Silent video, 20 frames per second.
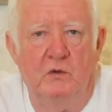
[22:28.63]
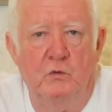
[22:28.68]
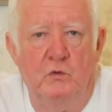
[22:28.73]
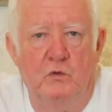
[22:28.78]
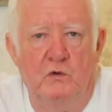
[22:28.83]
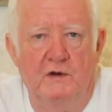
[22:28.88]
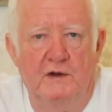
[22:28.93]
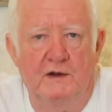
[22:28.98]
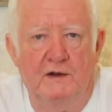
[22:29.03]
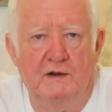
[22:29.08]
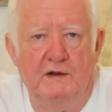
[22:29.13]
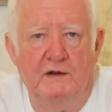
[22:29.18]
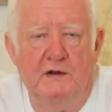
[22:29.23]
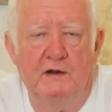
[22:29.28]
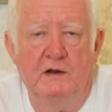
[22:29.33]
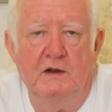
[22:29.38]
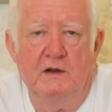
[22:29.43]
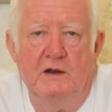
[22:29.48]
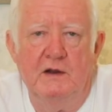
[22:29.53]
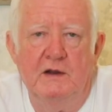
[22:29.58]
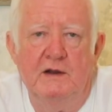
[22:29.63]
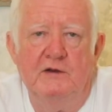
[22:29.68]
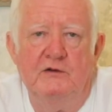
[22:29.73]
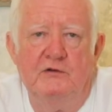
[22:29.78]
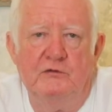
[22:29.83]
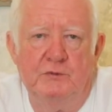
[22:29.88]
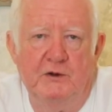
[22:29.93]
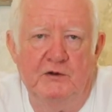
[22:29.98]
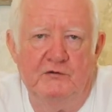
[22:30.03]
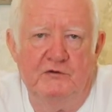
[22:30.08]
worrying,
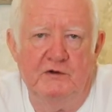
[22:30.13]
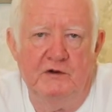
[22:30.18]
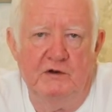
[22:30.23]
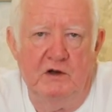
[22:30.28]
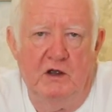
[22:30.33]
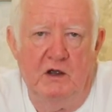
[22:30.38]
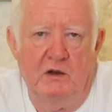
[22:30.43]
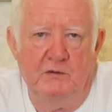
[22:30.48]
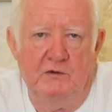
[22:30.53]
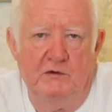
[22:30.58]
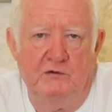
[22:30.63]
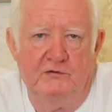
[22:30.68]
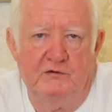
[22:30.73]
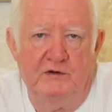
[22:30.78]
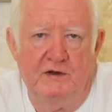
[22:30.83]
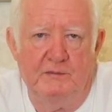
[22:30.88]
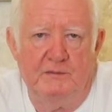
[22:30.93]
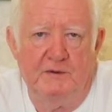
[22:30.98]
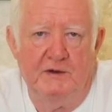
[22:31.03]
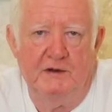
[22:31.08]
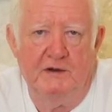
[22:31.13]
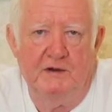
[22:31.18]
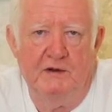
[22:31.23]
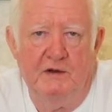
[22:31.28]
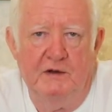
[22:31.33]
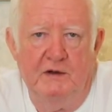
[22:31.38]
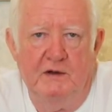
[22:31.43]
especially at night when you're sleeping.